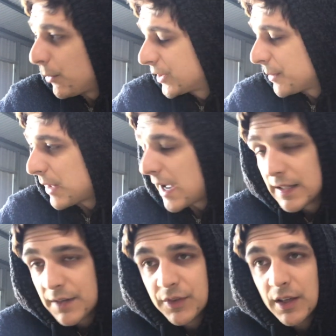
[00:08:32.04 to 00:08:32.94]

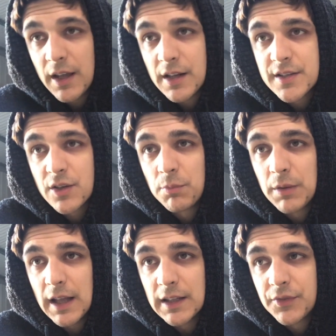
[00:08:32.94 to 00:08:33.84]
multiplayer lifter and a single
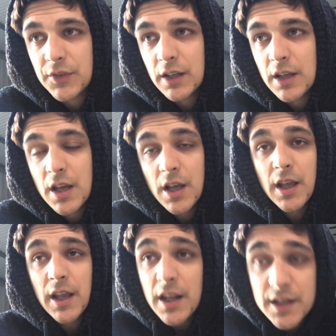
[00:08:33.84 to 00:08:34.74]
player lifter,
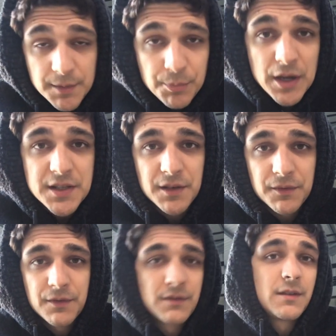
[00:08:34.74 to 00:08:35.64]
it is impressive.